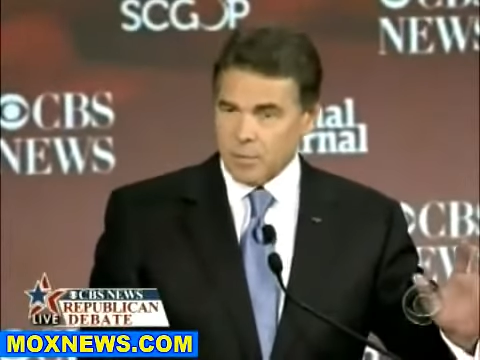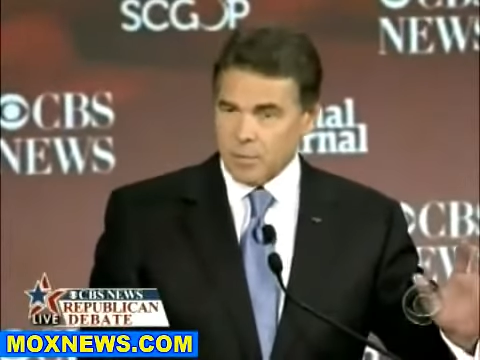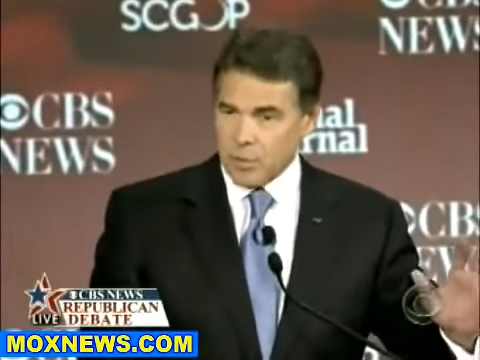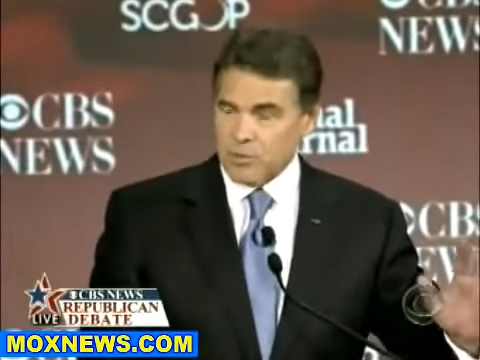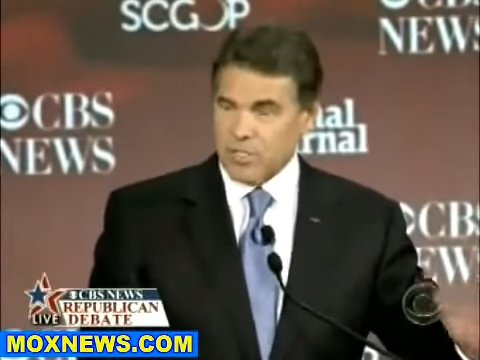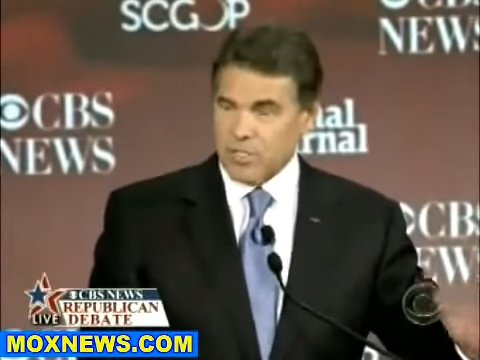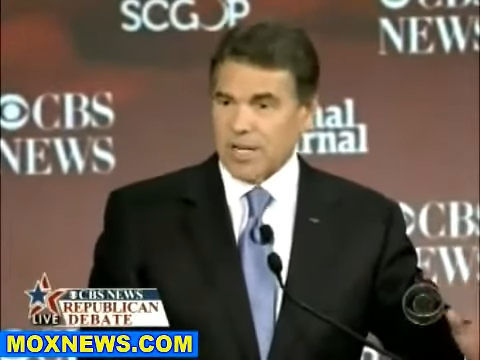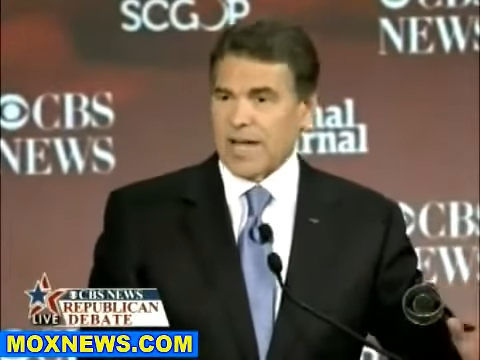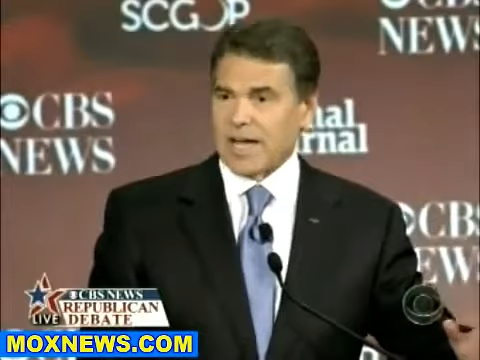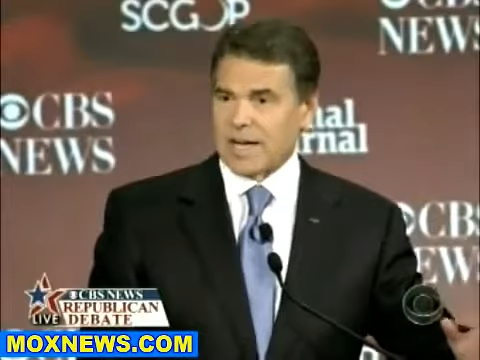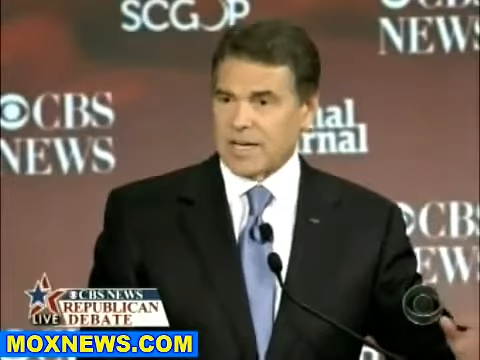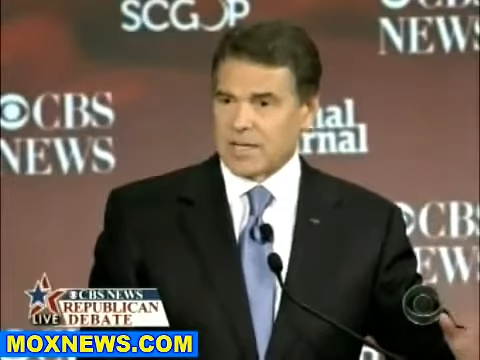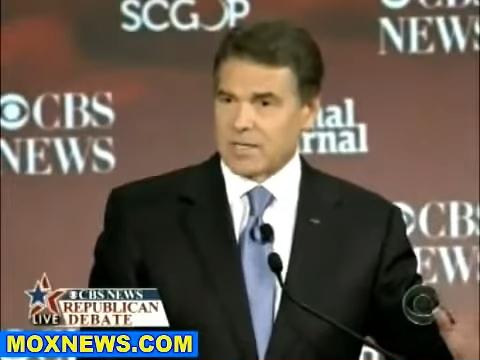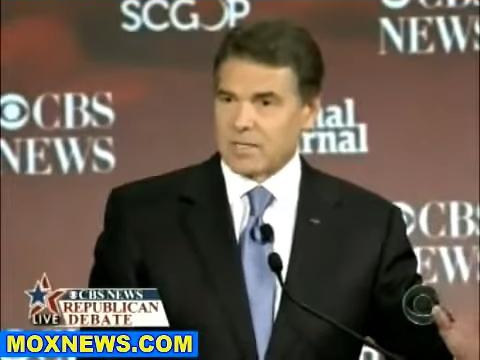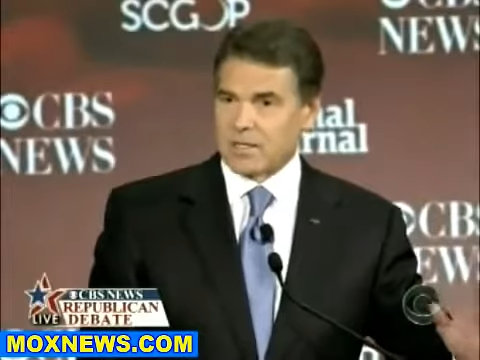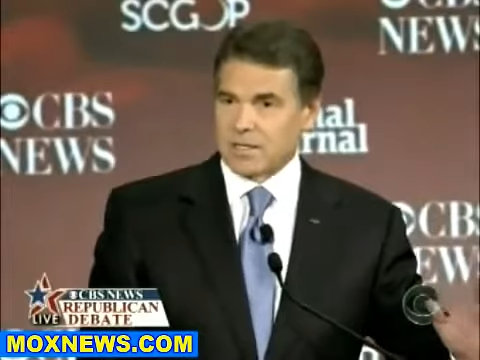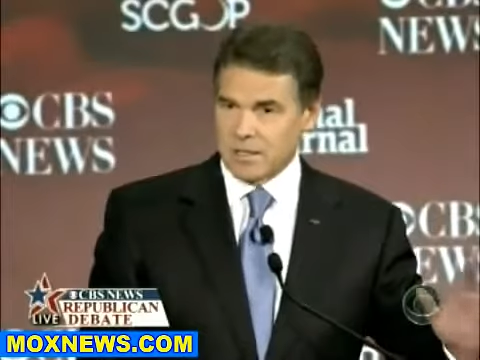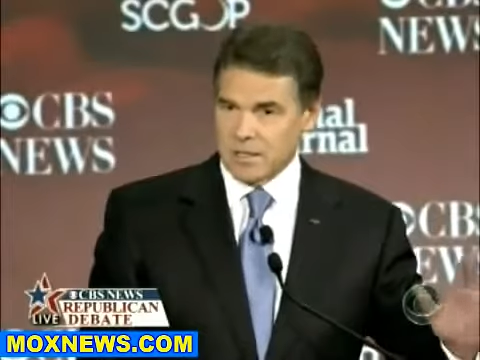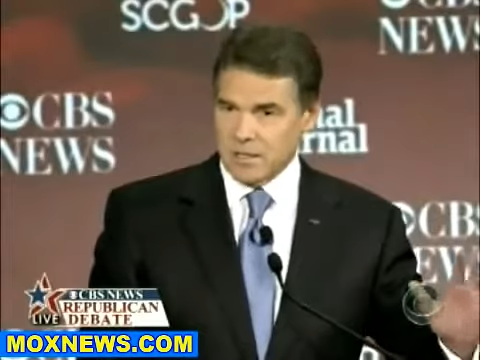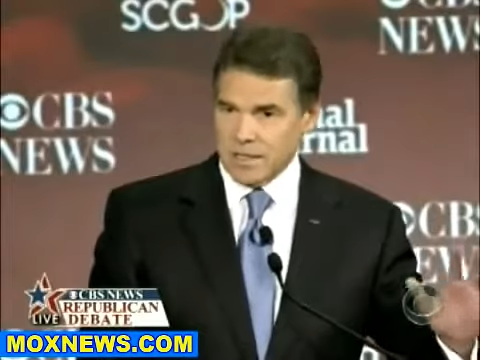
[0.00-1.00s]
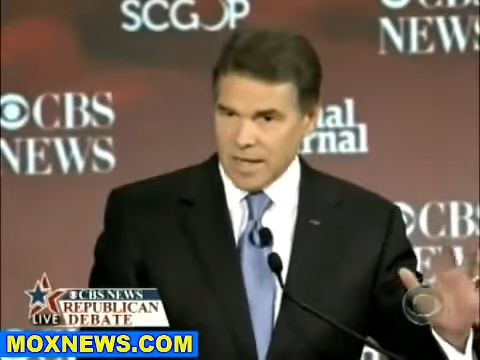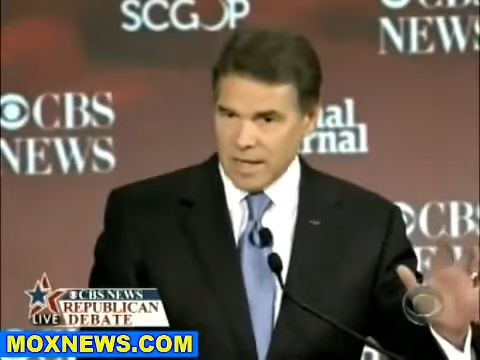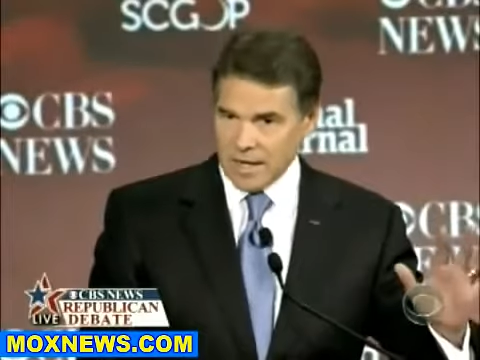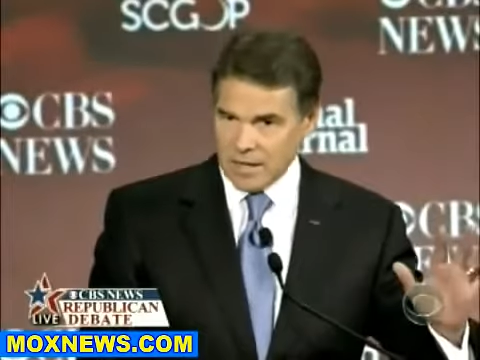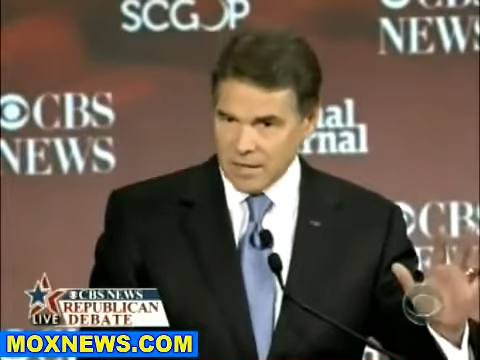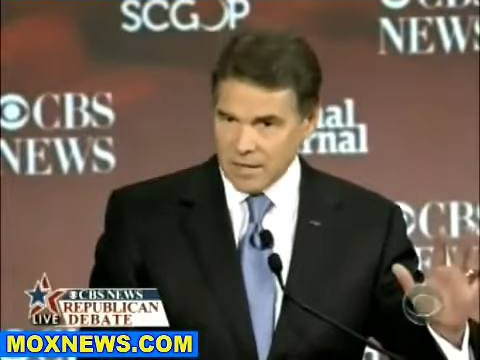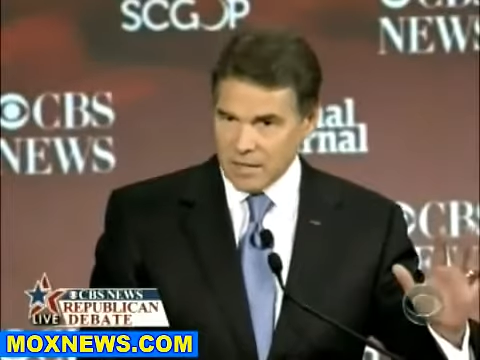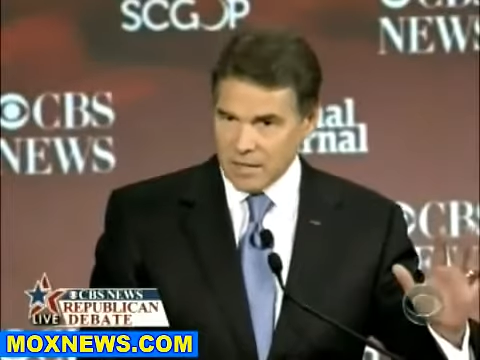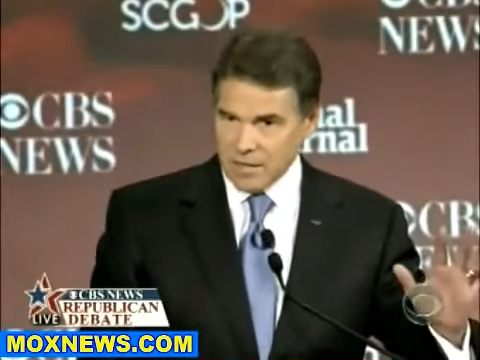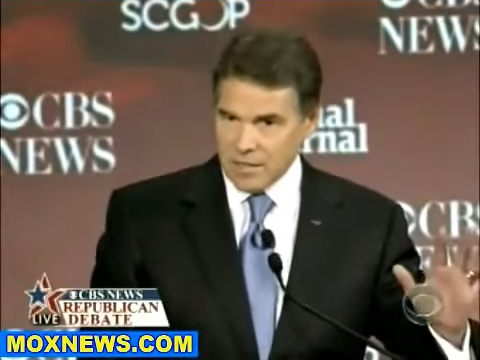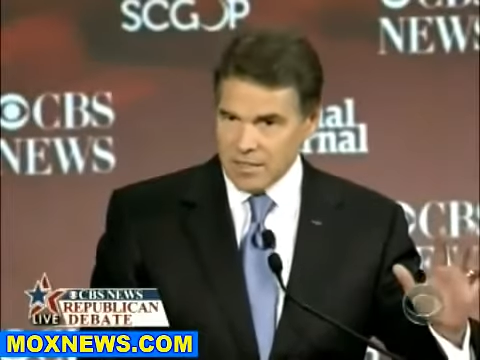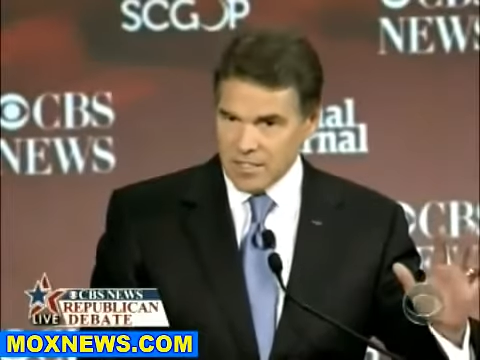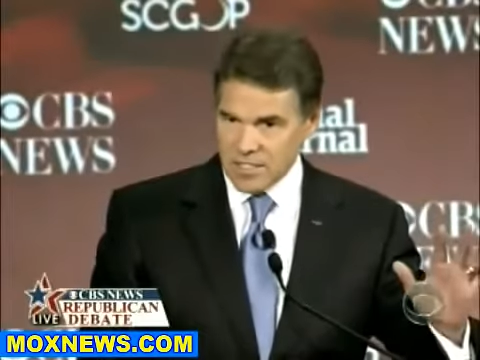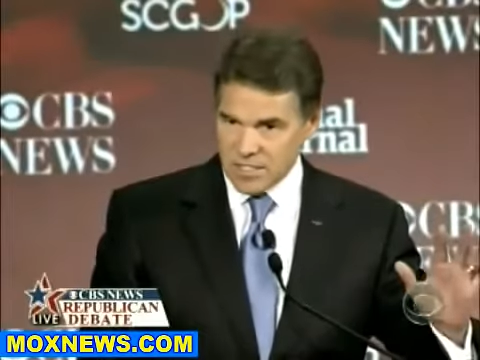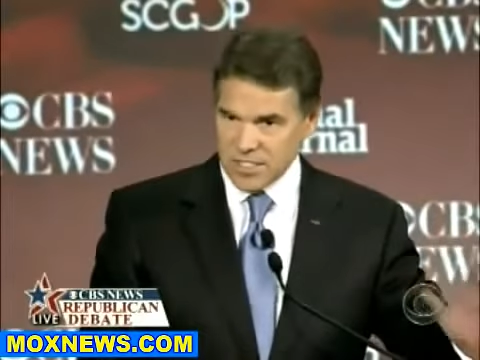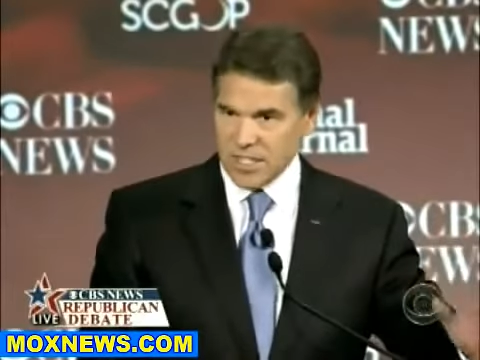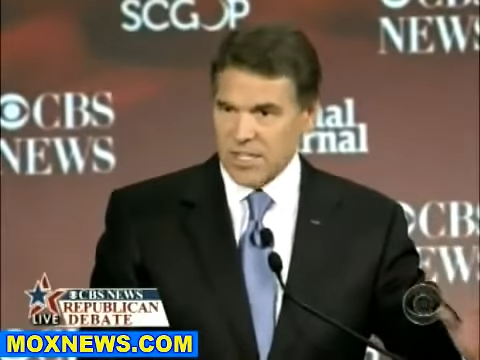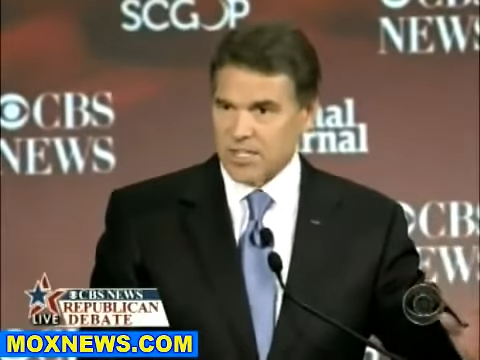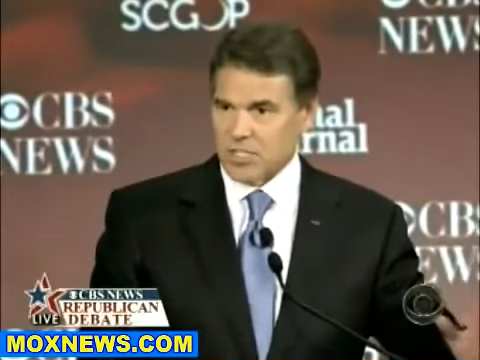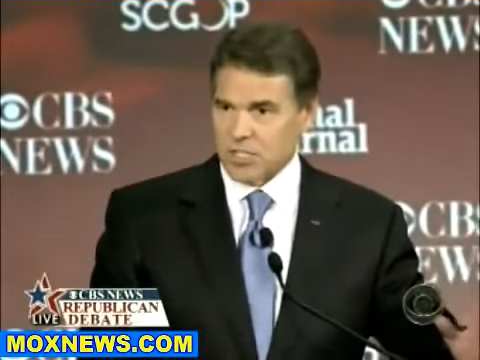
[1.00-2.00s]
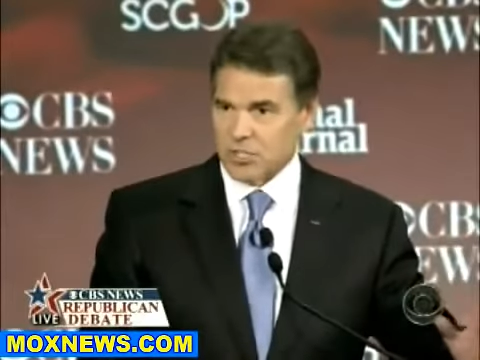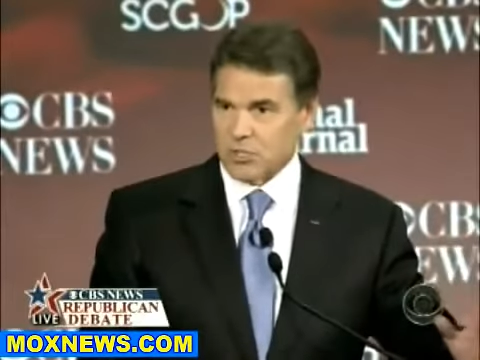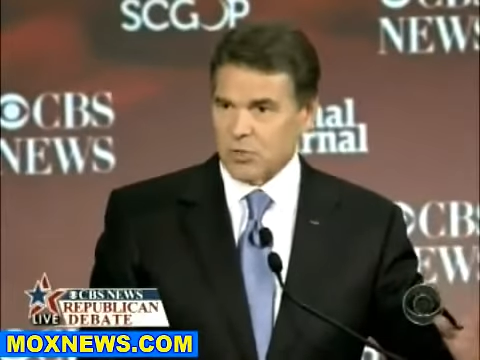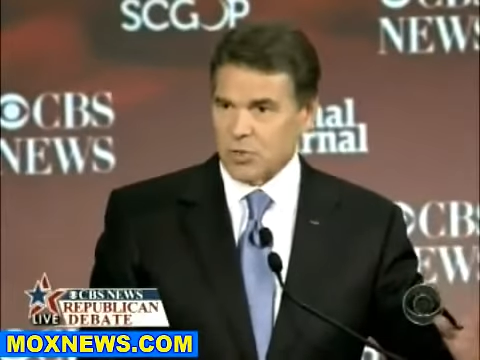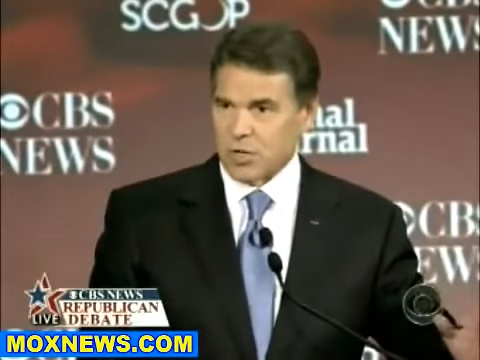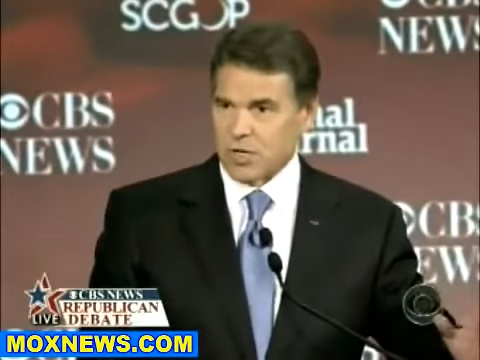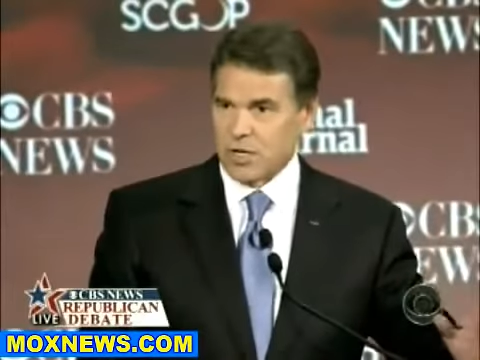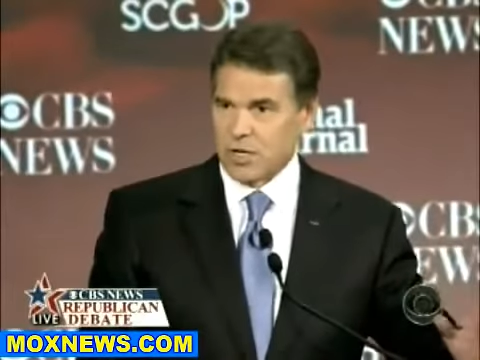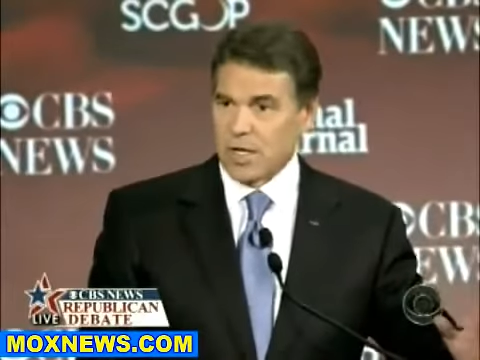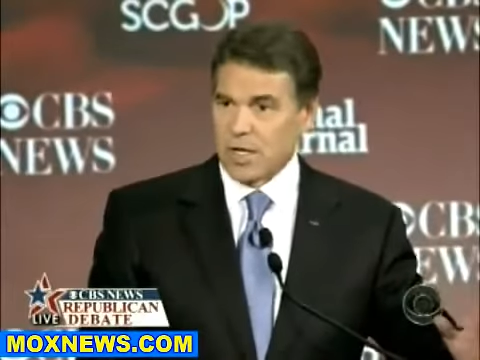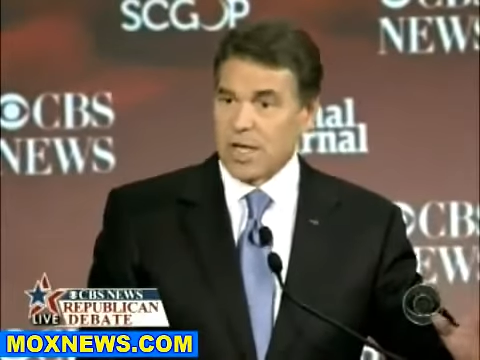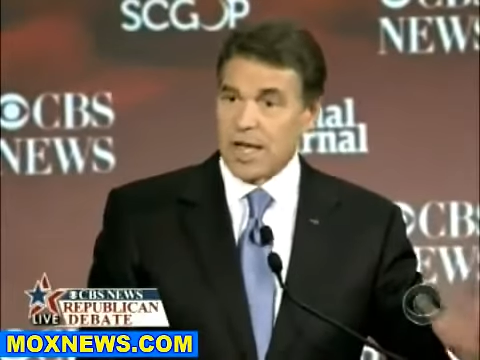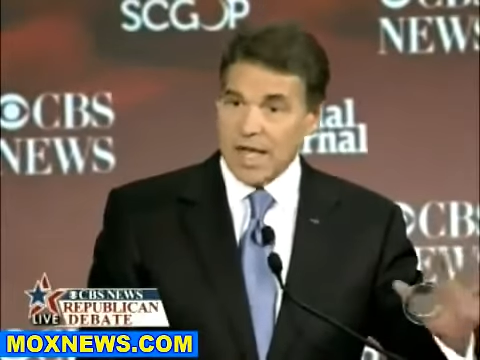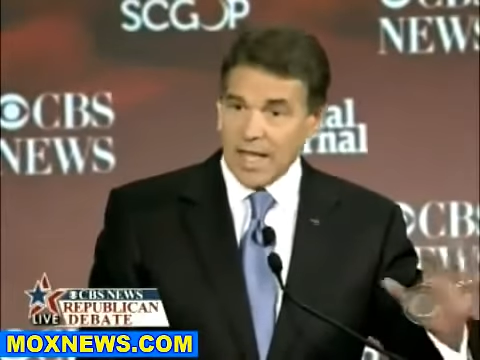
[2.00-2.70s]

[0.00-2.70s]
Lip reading: protect that citizenry